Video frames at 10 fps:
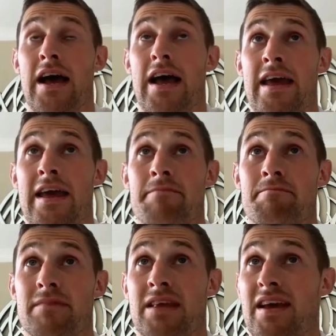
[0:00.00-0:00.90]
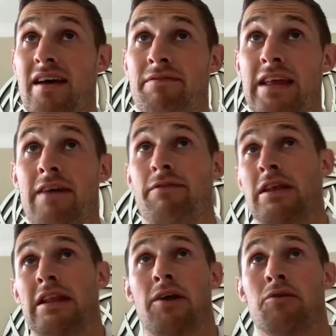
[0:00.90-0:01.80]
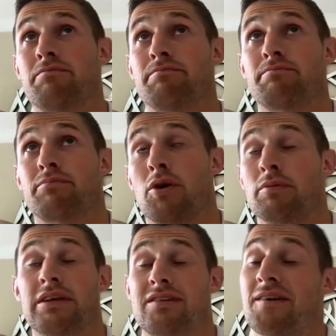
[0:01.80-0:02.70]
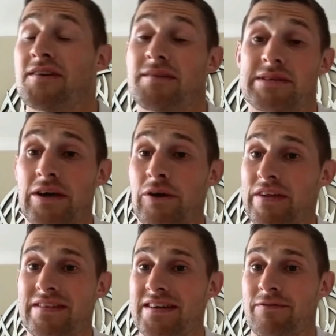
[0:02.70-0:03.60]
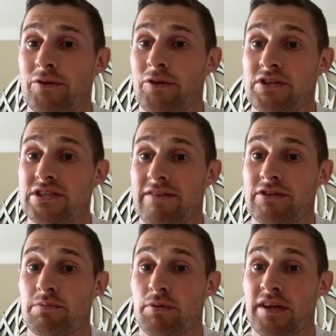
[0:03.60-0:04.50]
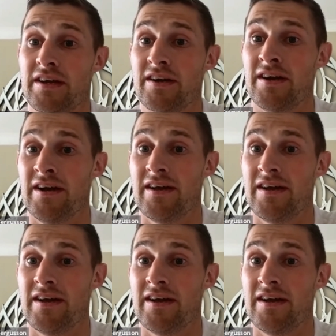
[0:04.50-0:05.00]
And yeah, I've definitely now probably turned myself into a full-on sevens player